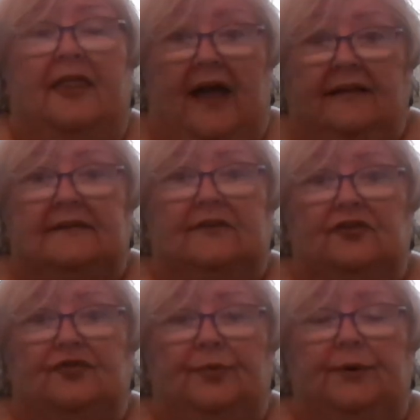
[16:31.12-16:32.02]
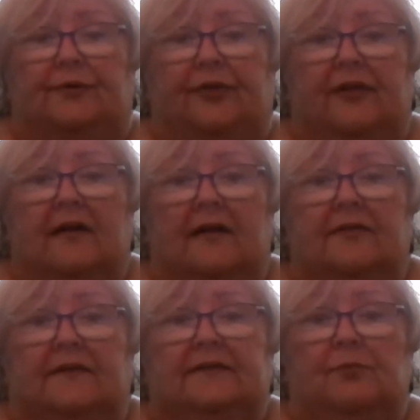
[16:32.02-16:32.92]
That's the truth
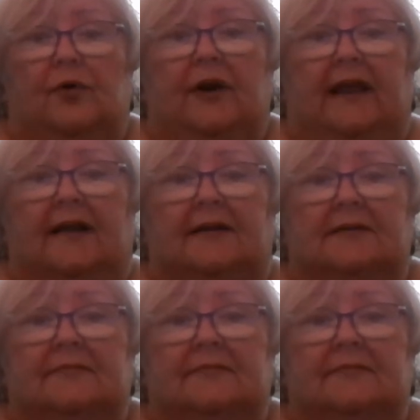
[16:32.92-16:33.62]
this morning.